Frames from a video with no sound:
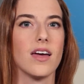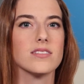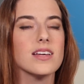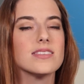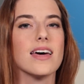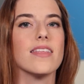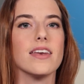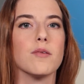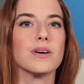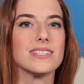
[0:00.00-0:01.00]
Since then, that
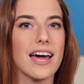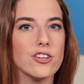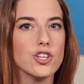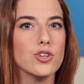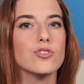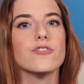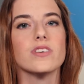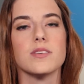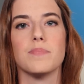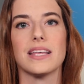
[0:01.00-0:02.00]
number has had huge
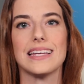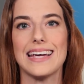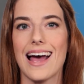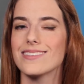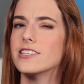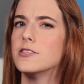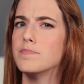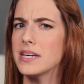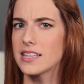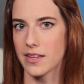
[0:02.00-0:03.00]
visibility as a
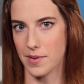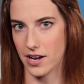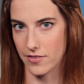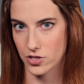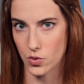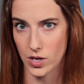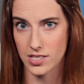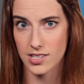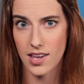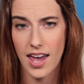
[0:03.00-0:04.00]
speed limit of sorts.